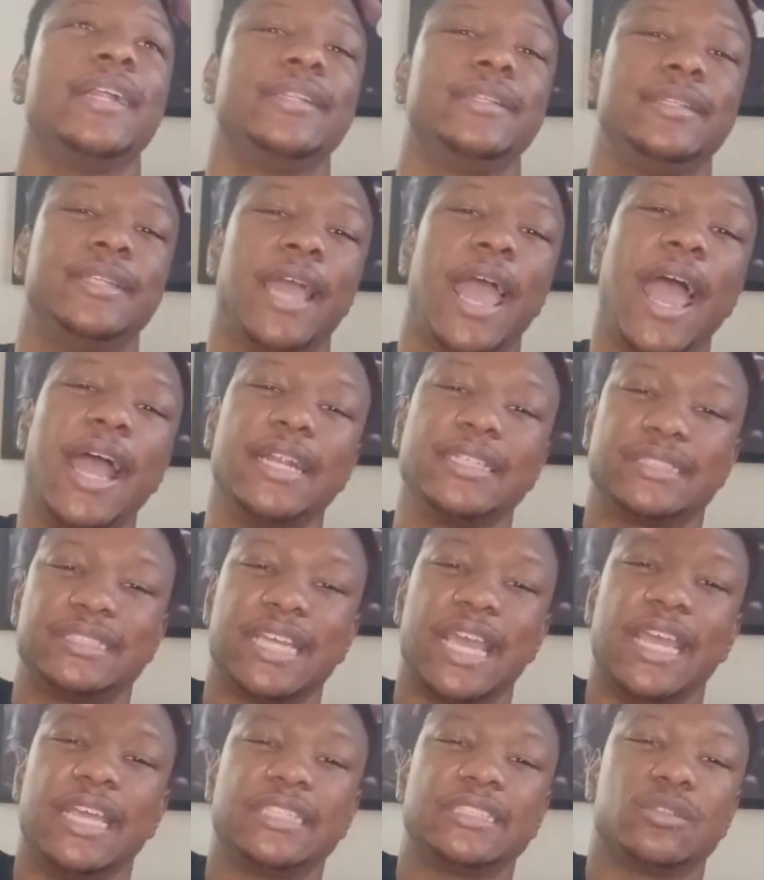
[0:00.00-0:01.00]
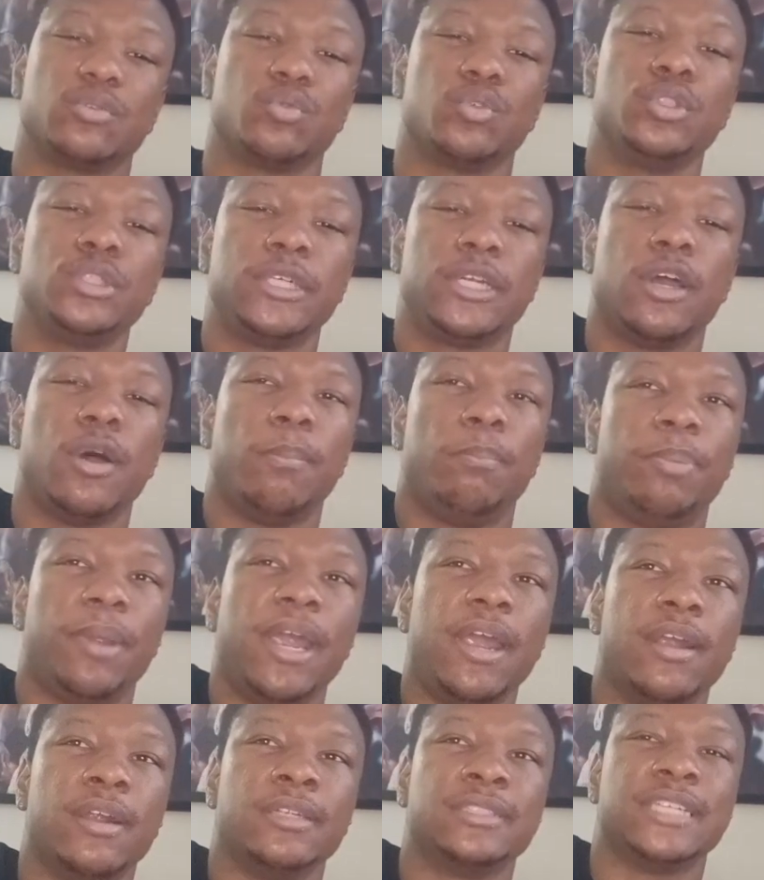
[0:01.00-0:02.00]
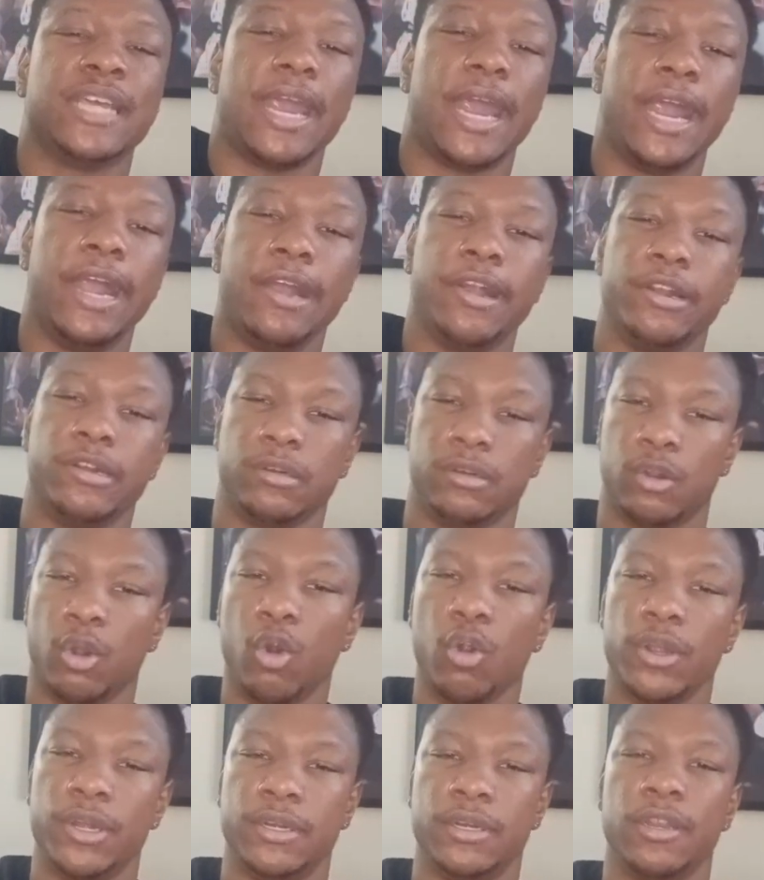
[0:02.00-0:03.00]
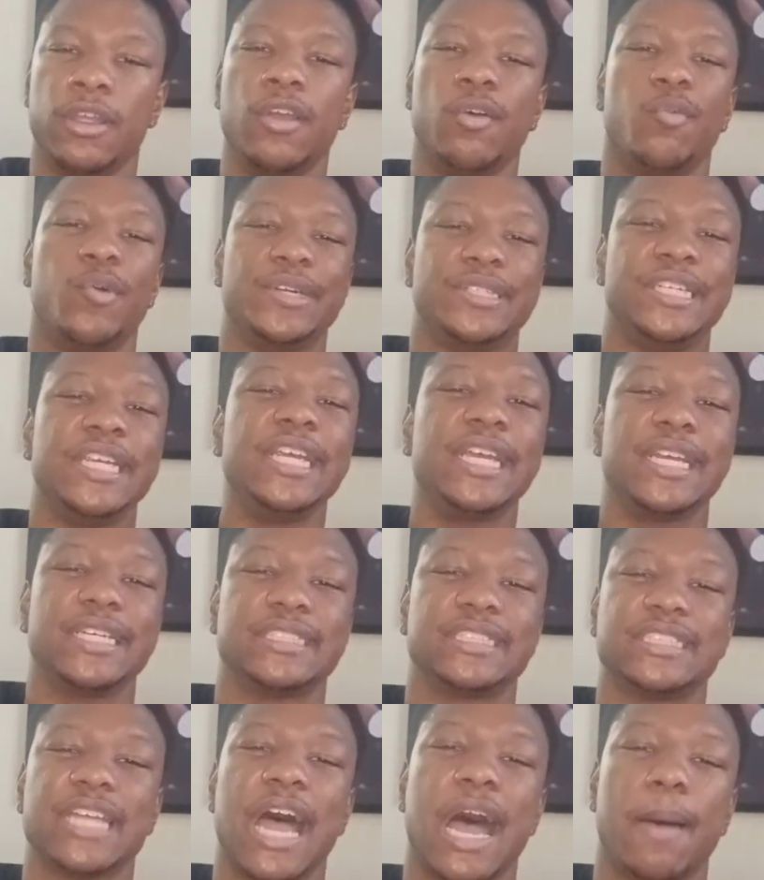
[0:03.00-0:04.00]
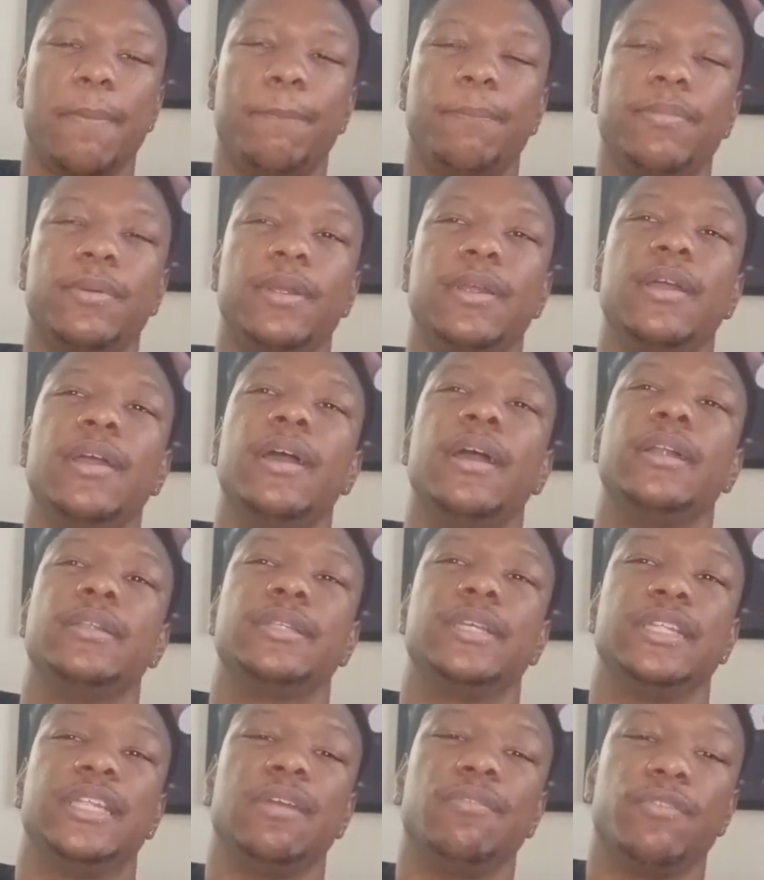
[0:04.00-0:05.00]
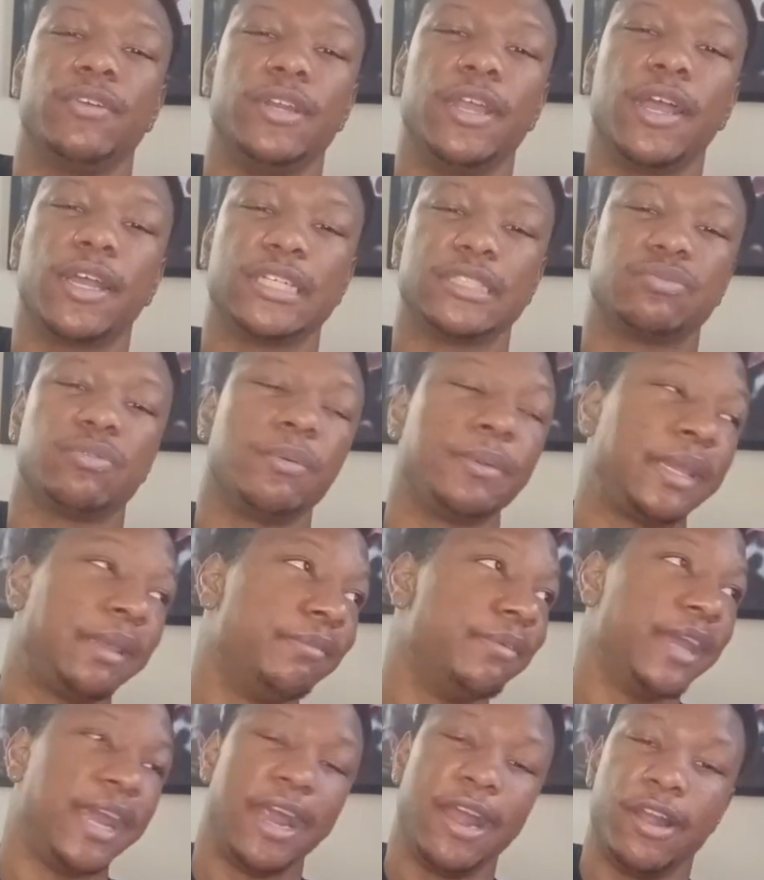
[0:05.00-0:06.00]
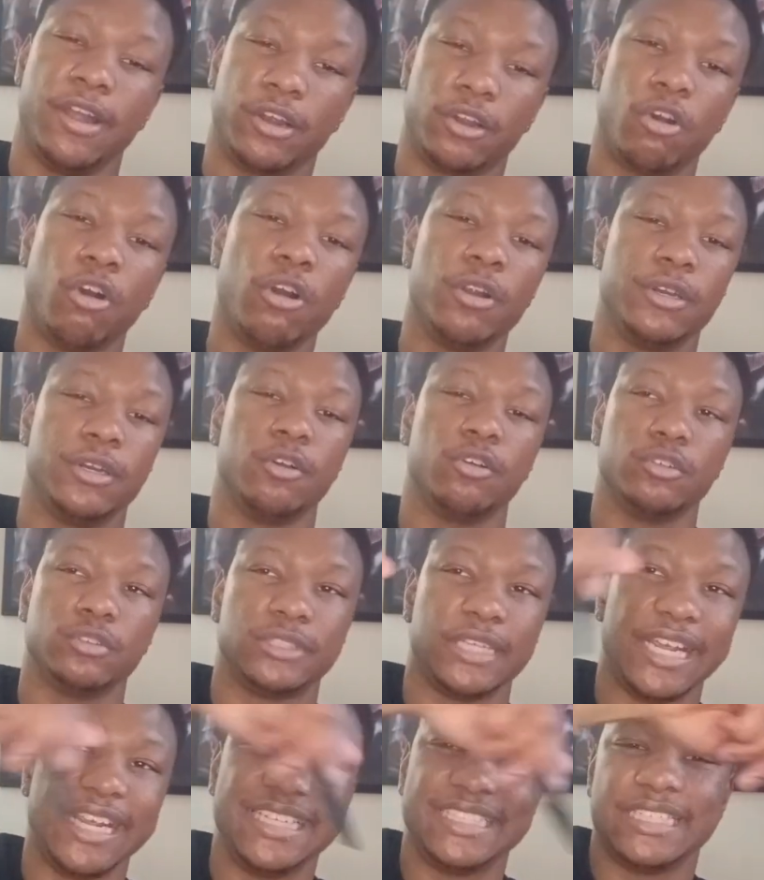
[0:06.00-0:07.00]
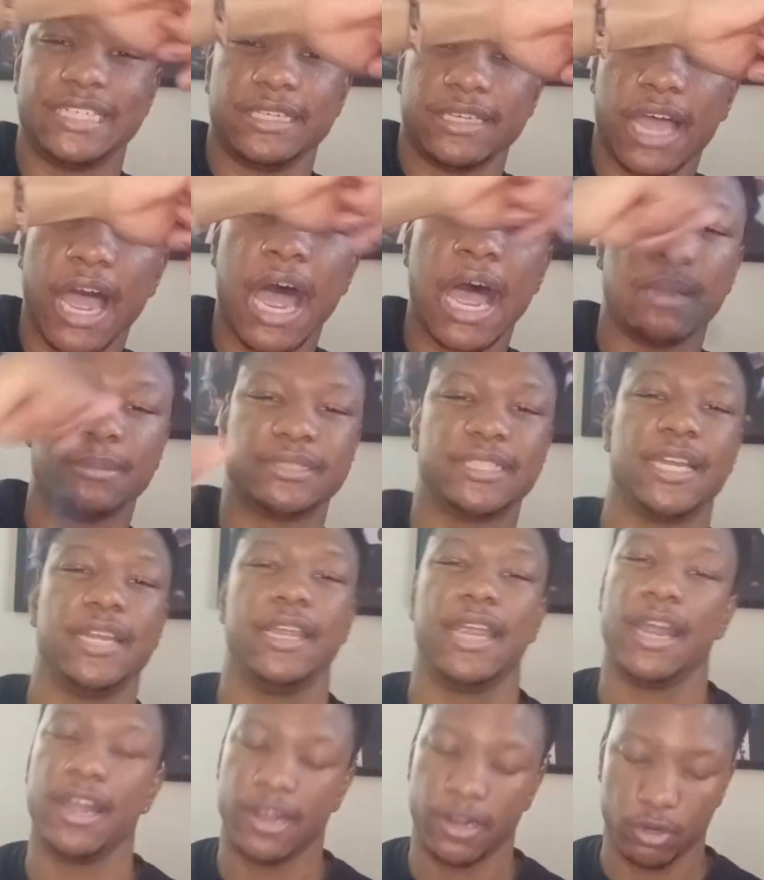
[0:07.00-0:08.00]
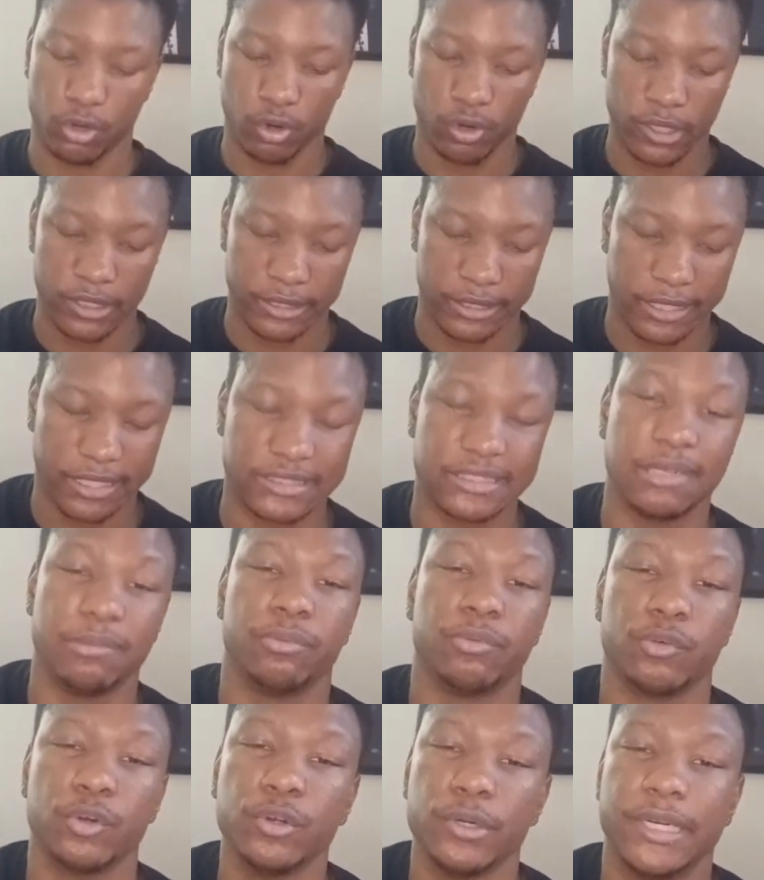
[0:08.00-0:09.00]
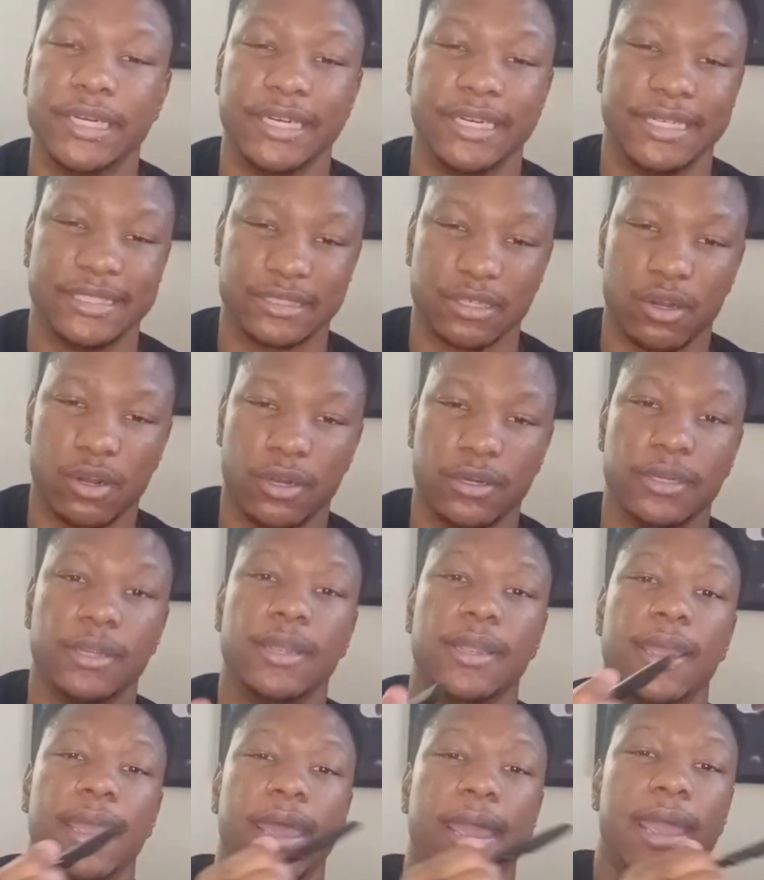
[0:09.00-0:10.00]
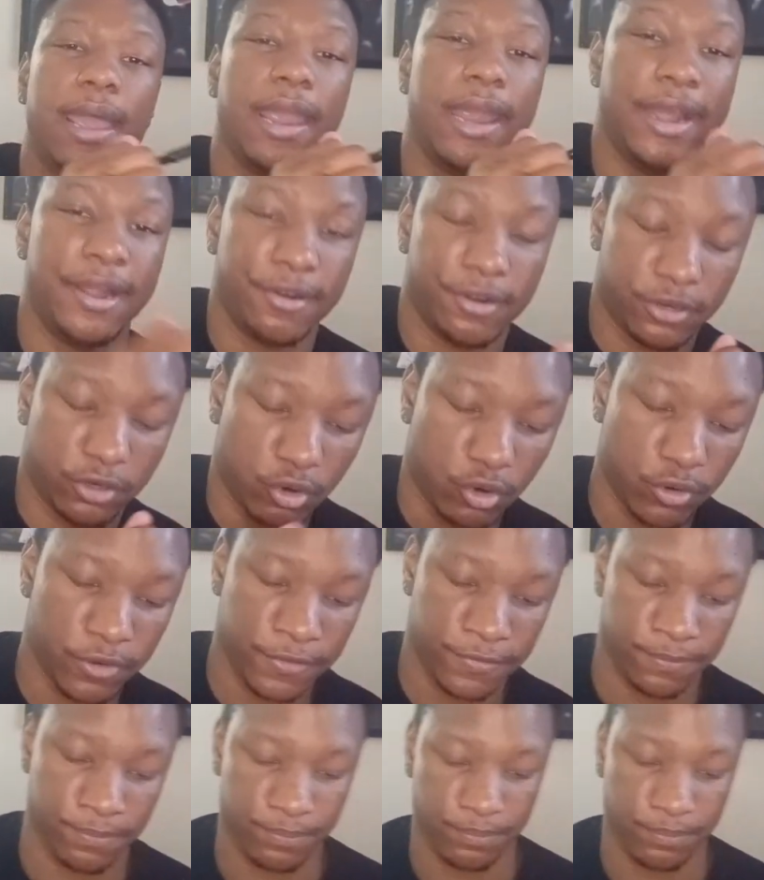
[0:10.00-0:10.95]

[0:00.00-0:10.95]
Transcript: that takes Rudy Gobert to Aaron Gordon, which he could stop the Denver Nuggets from giving Aaron Gordon those easy lobs that Aaron Gordon gets if Rudy is on Aaron Gordon.